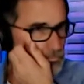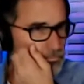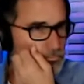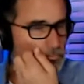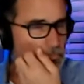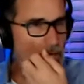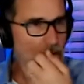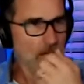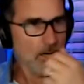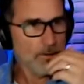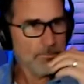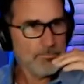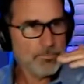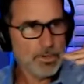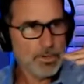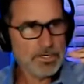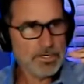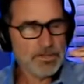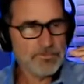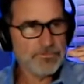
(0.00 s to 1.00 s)

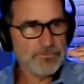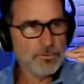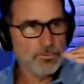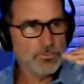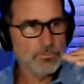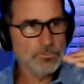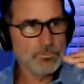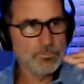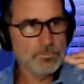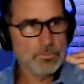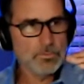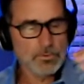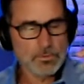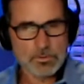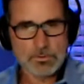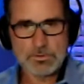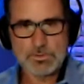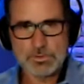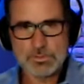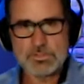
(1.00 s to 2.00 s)
But if you
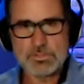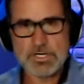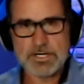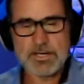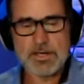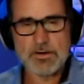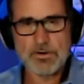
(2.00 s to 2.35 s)
check out our